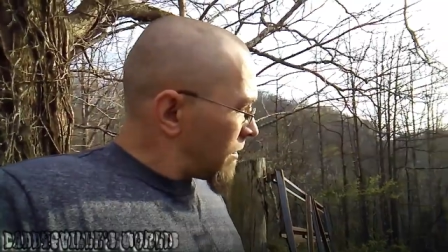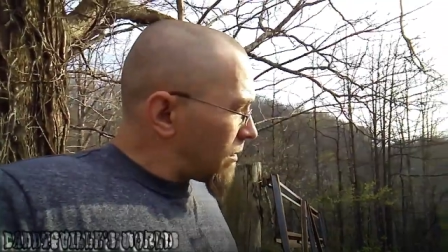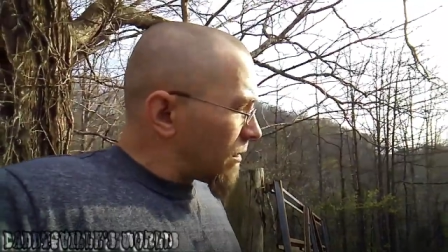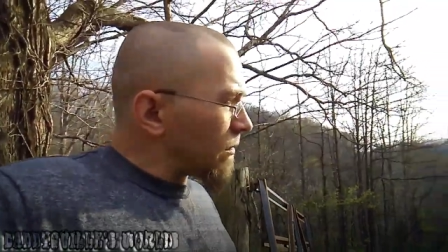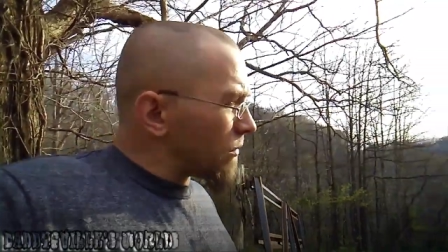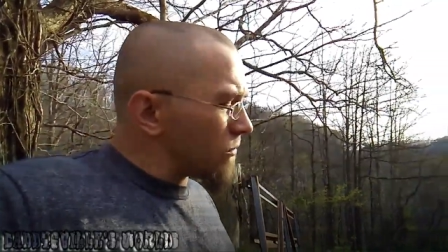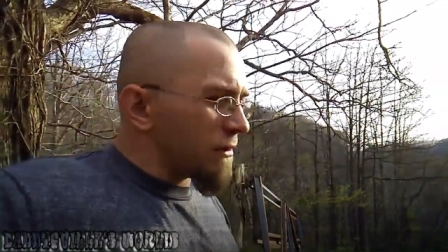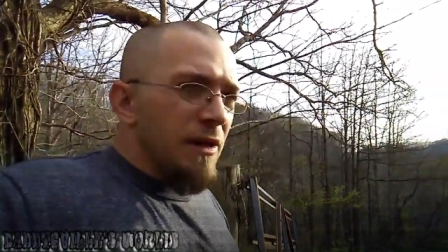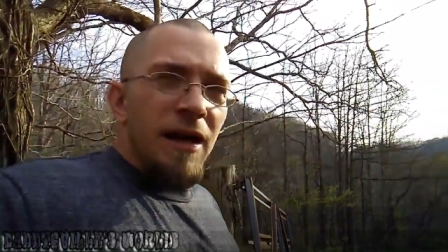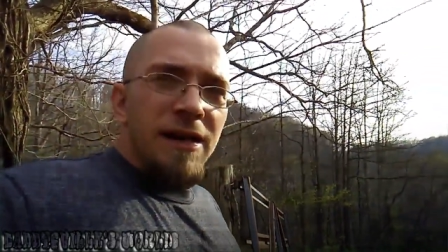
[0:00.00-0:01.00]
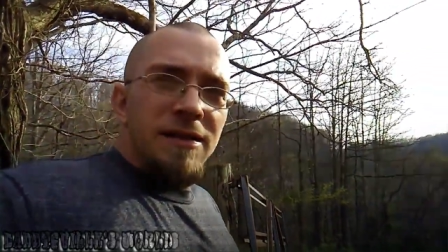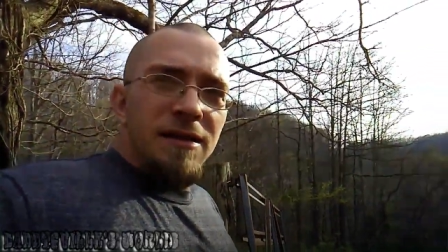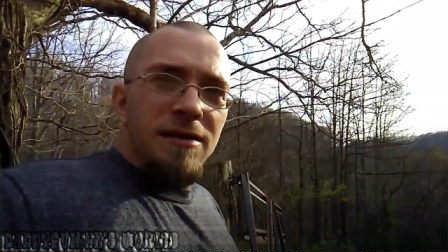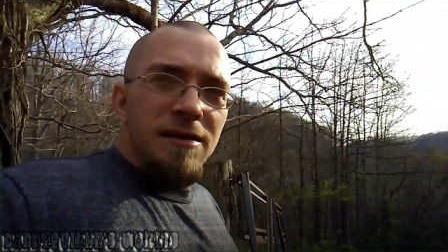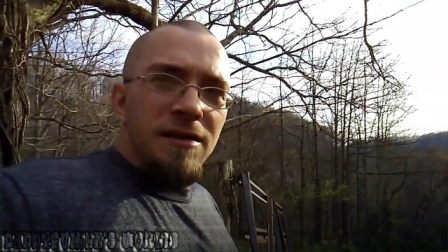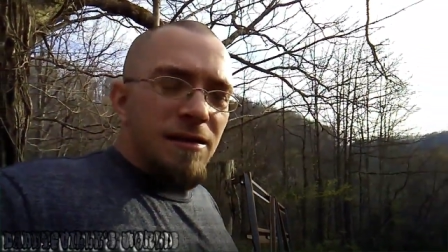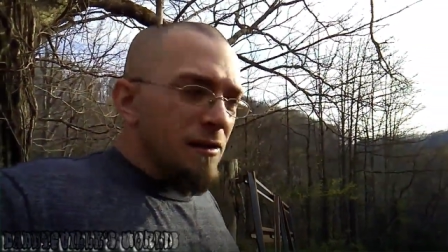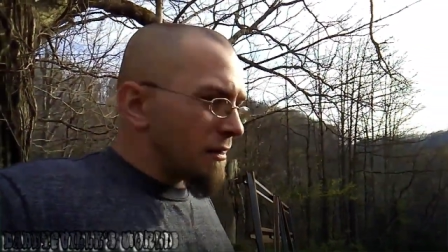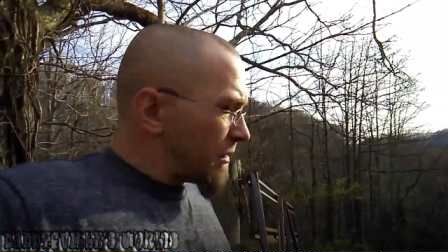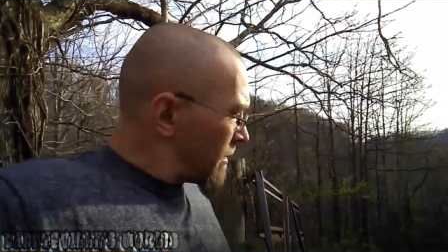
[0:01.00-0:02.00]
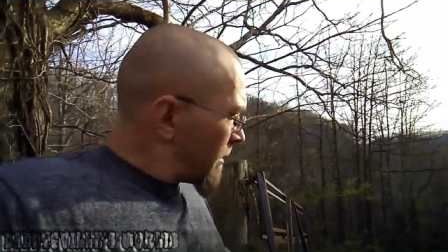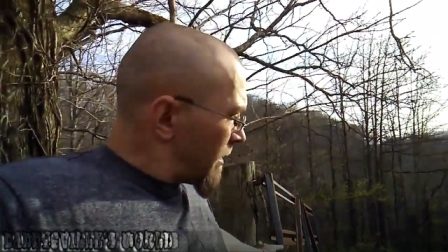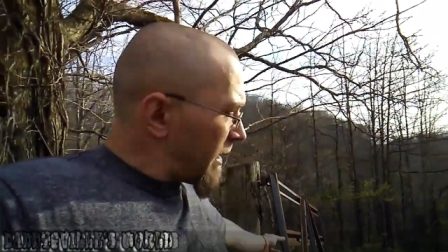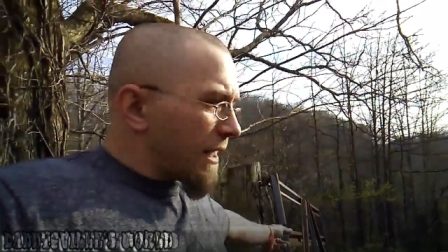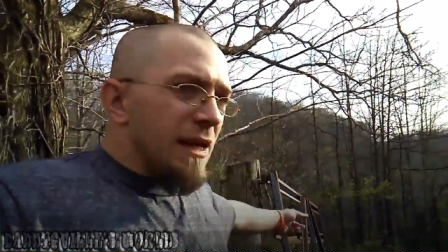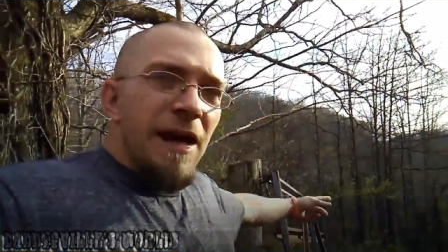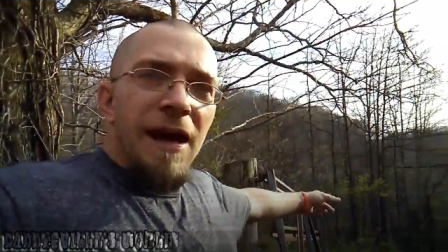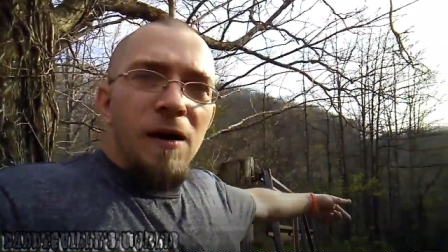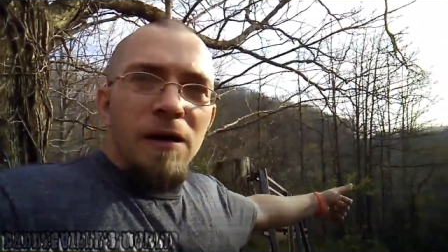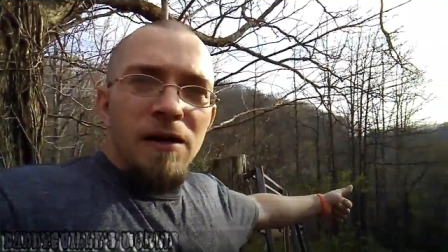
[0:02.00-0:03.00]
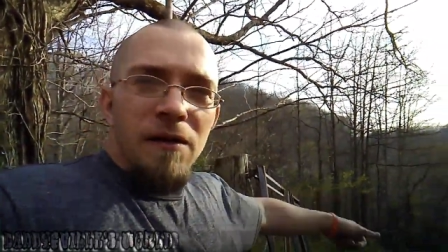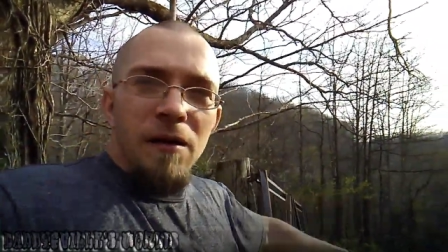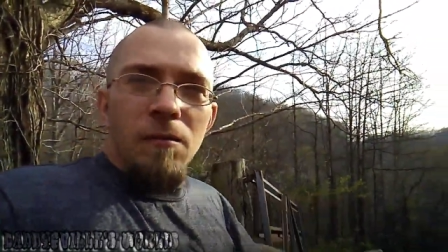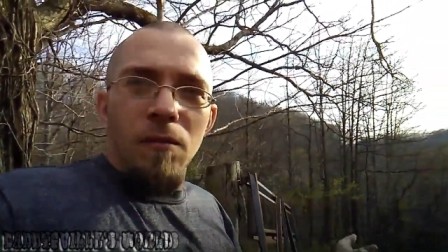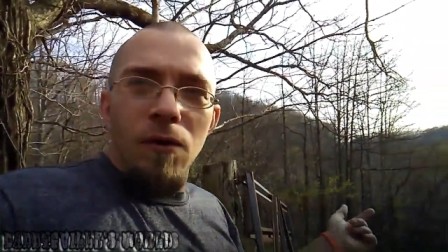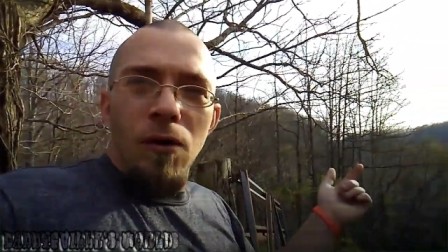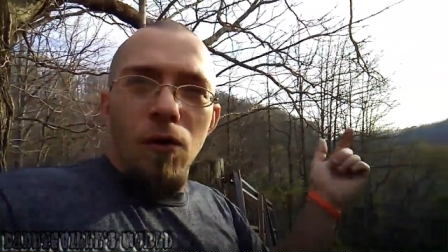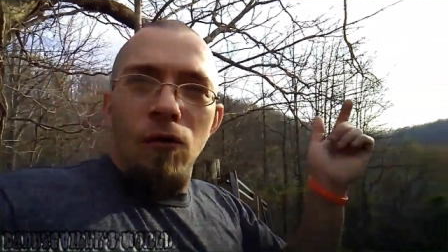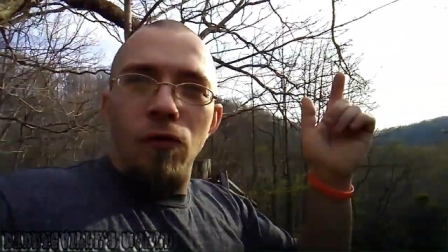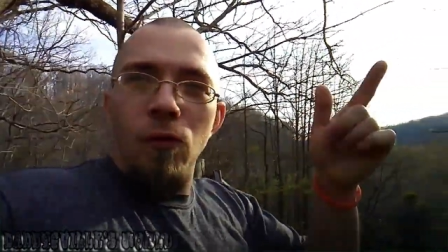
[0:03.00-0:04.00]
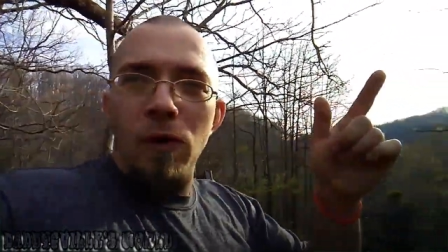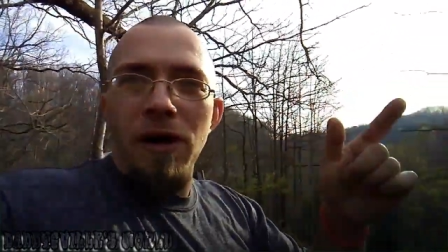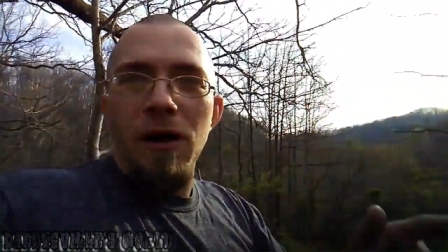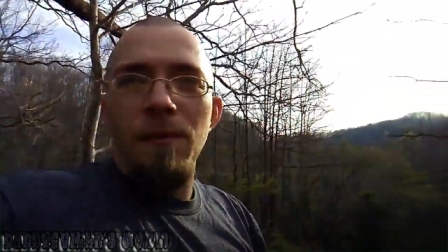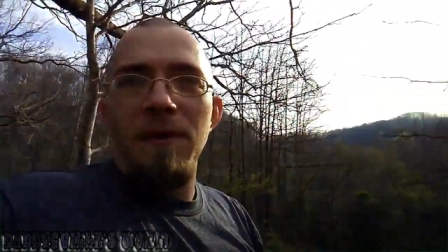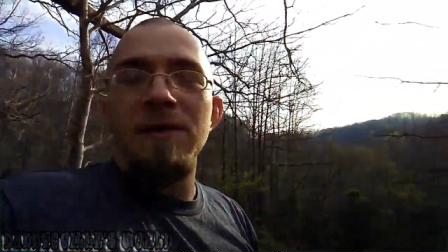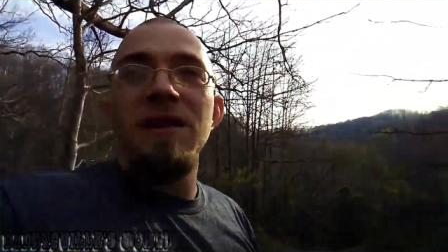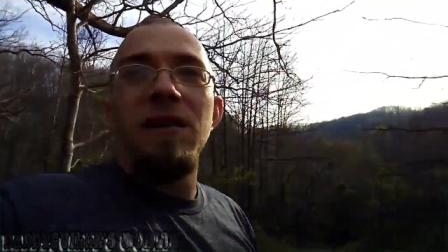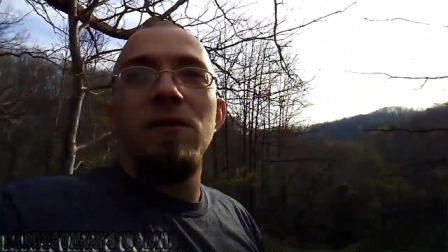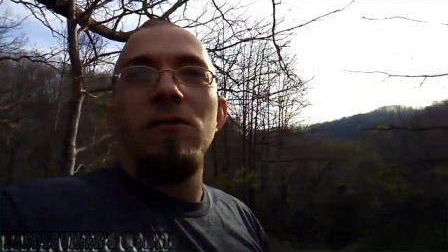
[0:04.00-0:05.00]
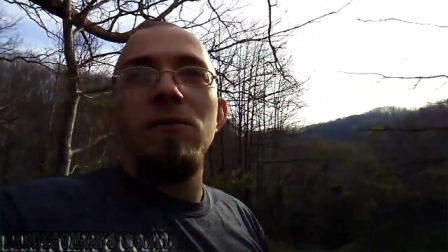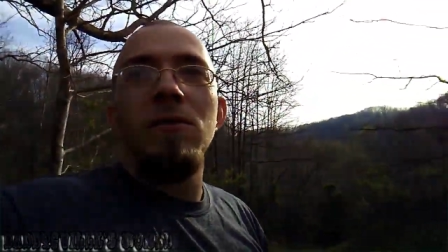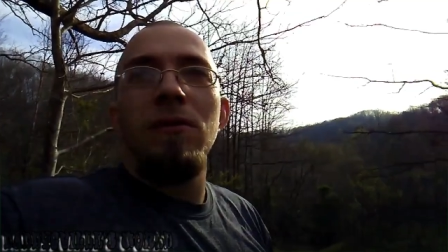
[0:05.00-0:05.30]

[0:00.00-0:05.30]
unload caskets, and carry them all the way up this hill